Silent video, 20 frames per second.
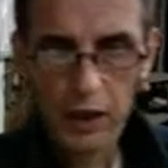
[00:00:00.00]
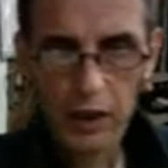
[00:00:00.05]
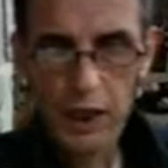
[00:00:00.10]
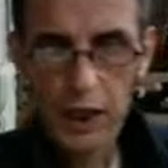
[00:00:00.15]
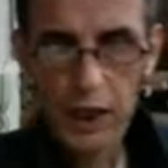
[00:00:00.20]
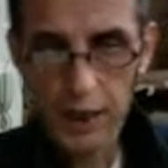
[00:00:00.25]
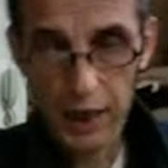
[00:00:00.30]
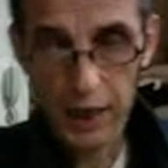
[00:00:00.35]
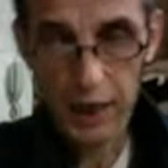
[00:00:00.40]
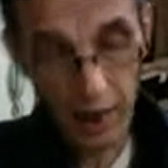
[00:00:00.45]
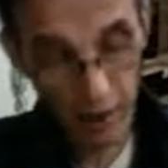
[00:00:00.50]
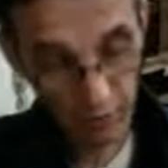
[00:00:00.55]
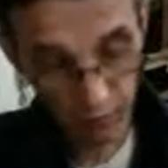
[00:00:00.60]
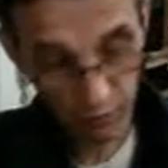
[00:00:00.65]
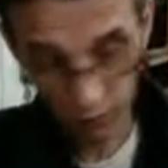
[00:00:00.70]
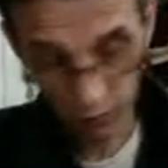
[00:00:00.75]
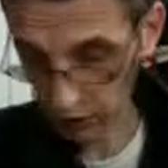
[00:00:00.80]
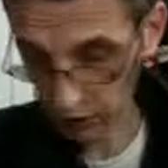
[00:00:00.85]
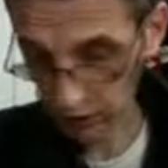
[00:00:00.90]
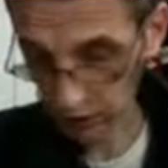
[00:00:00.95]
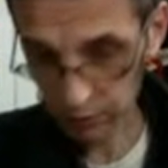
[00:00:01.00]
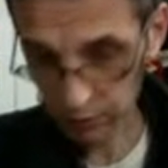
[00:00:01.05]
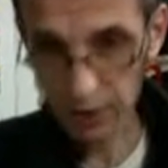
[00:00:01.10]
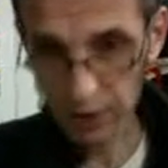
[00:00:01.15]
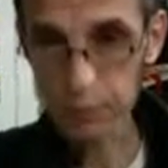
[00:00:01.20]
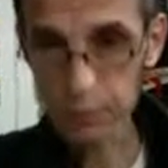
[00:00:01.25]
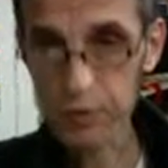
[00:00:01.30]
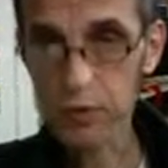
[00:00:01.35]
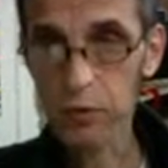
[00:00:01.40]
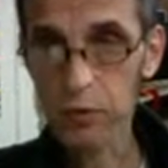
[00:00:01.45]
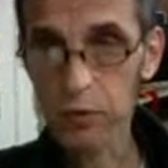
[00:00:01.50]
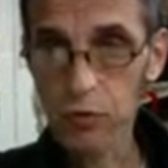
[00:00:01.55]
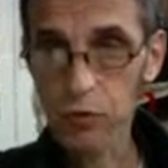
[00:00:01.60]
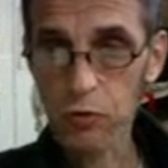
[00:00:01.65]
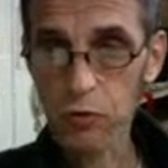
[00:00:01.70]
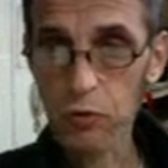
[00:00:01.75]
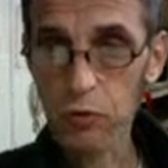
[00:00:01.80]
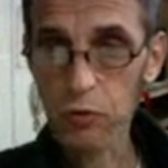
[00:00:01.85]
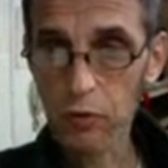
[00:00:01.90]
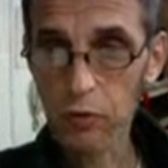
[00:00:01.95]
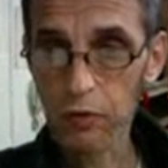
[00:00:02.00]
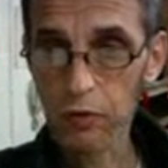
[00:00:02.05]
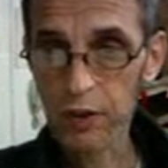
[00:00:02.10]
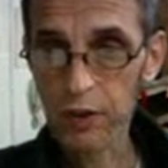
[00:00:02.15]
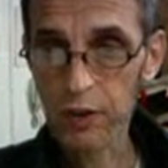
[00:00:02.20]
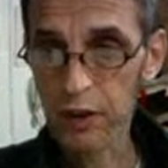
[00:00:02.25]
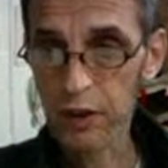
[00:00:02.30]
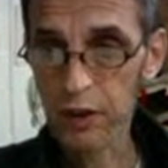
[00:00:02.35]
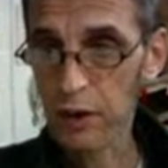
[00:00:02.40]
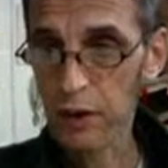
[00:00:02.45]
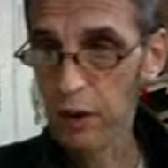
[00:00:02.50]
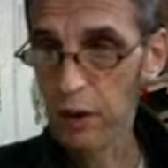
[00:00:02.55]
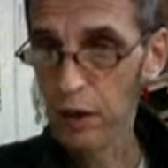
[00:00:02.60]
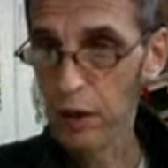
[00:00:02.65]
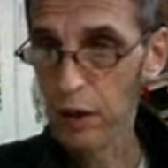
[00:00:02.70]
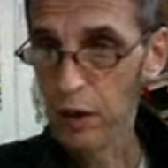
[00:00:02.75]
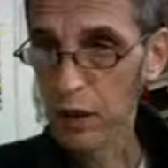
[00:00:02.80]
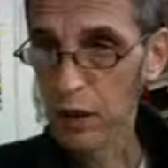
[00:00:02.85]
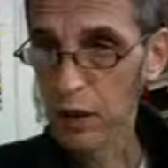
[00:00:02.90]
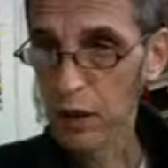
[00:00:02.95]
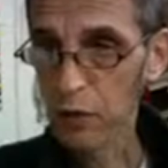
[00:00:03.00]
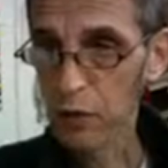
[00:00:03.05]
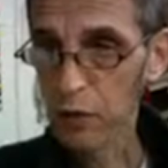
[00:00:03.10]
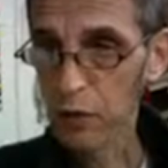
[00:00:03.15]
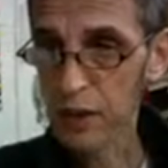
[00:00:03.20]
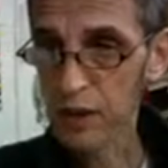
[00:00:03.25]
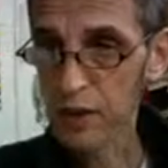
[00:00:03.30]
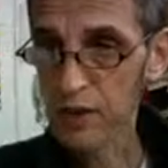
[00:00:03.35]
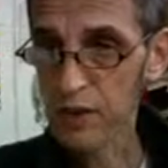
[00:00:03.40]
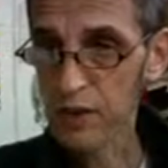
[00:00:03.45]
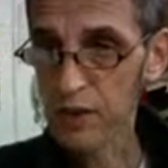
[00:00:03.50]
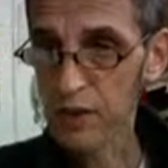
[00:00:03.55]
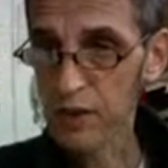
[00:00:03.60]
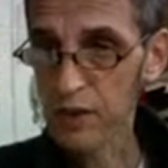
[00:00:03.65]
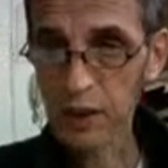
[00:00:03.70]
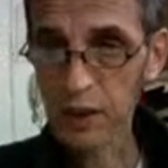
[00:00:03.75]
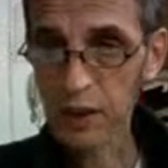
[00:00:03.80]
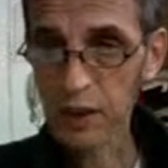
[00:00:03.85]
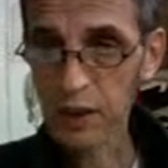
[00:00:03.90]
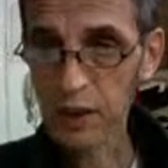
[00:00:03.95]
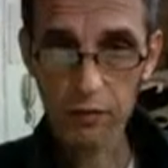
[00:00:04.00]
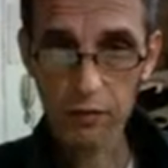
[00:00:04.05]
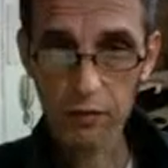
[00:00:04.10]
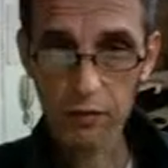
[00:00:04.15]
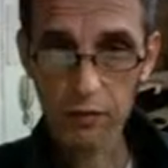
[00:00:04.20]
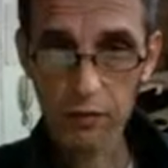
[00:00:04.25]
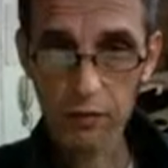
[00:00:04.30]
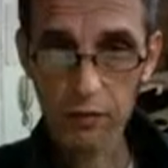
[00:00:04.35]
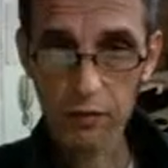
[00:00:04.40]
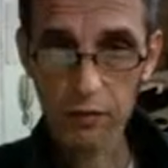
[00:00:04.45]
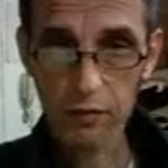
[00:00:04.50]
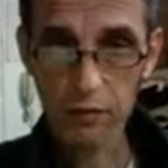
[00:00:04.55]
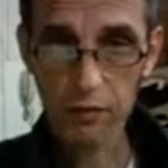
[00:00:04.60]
They have other maps also over there. You can see from